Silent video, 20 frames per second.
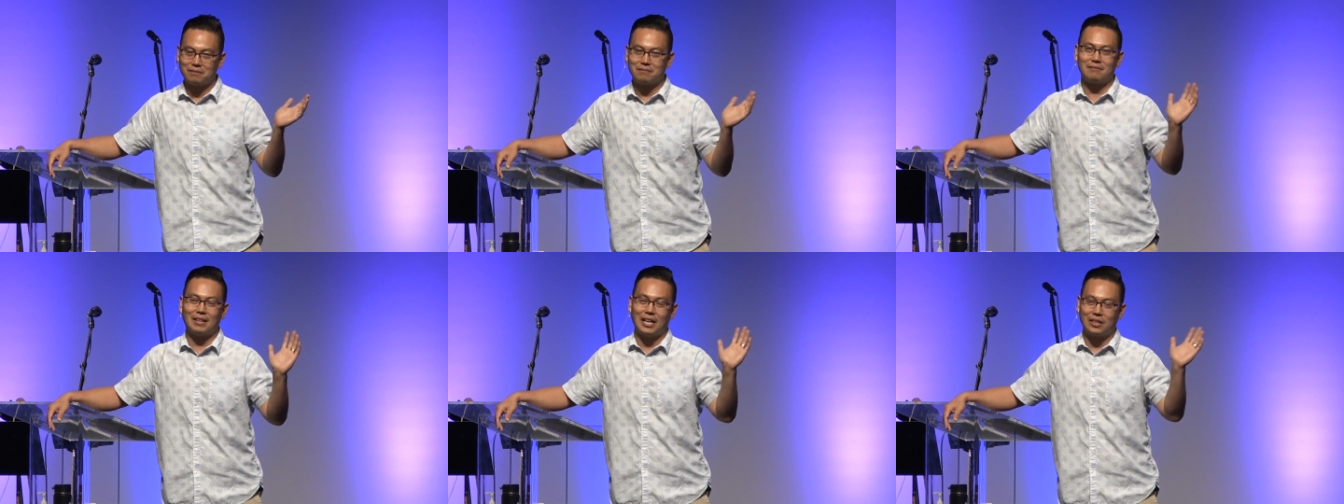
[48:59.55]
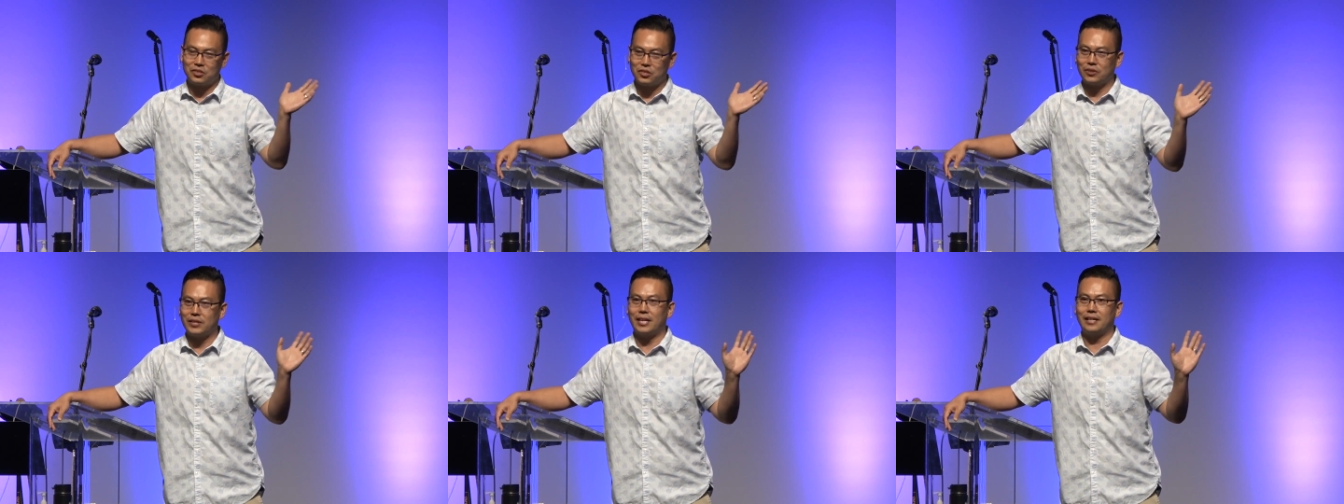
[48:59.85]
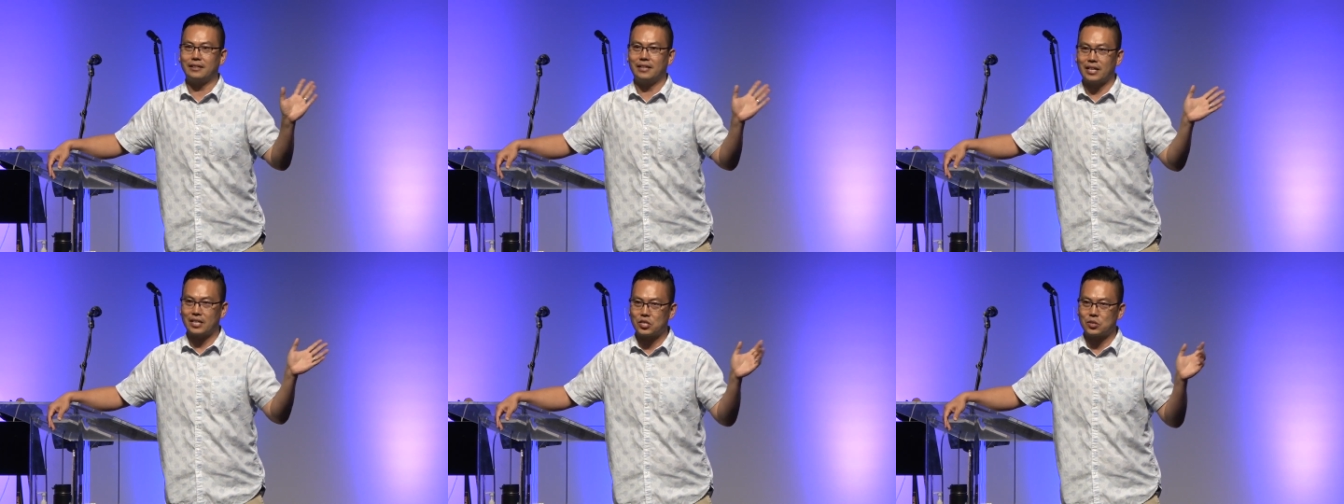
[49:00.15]
I'll do that
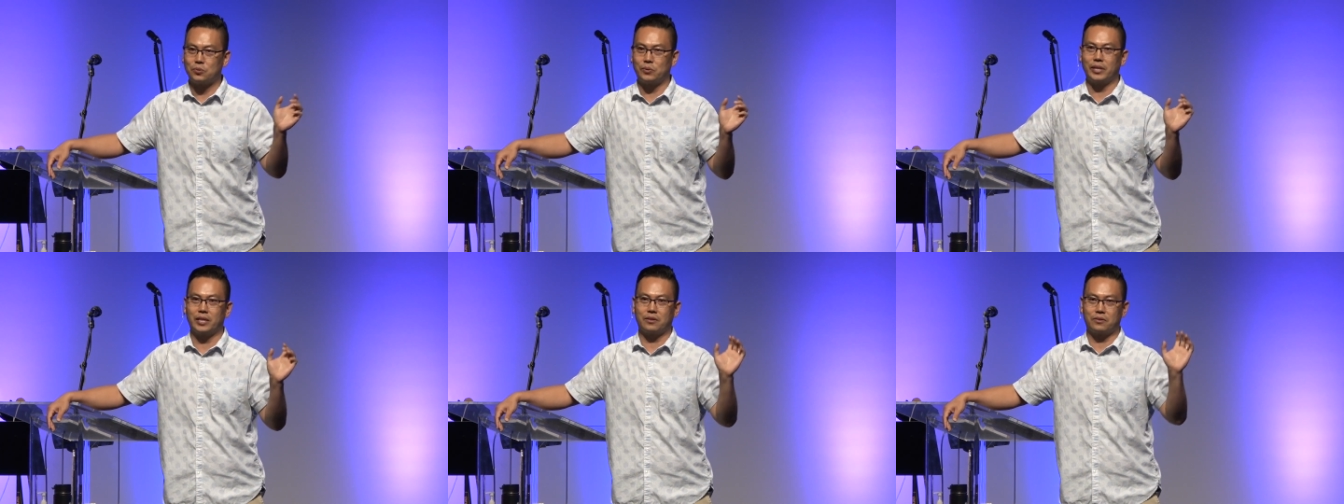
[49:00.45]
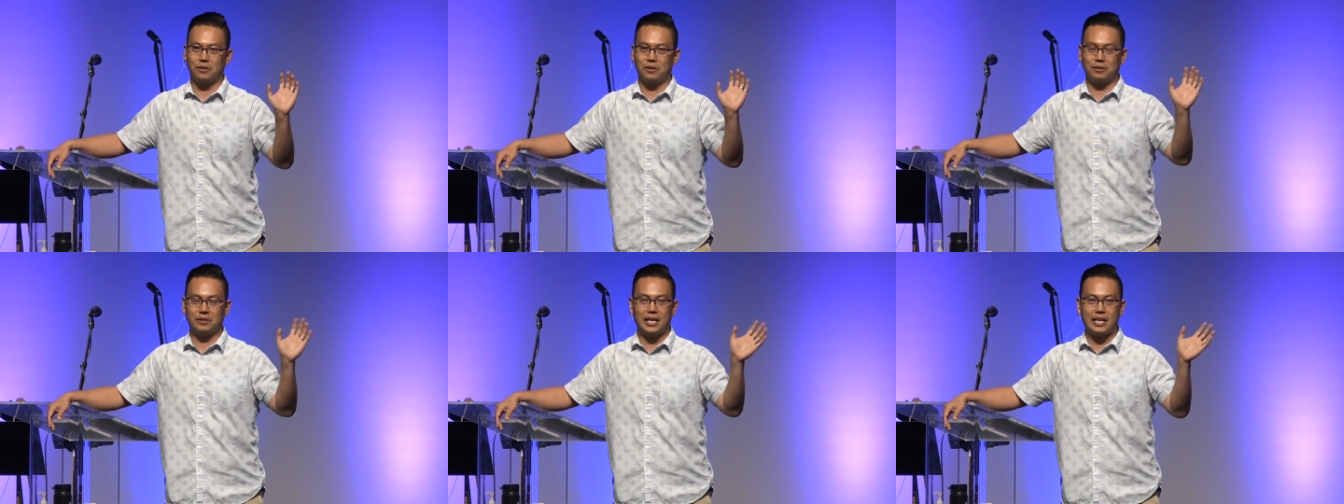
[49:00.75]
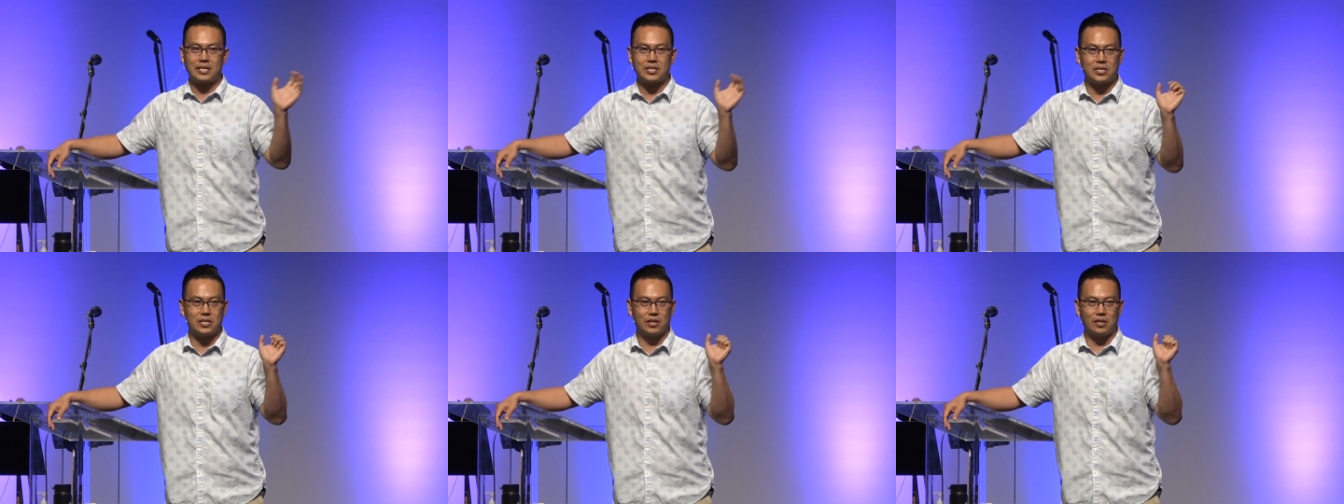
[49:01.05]
next week or
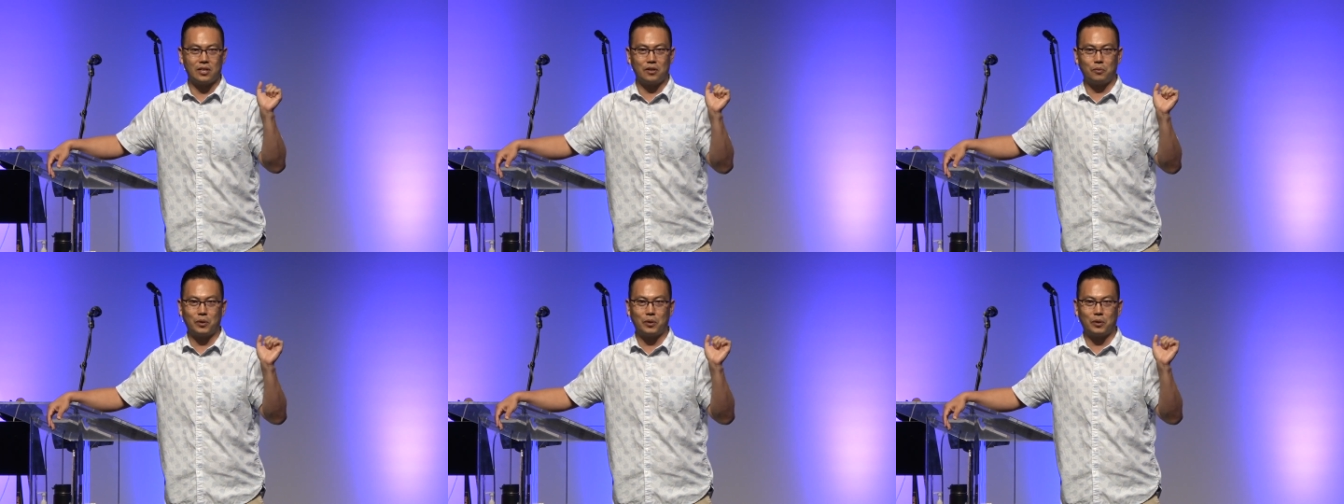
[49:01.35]
next year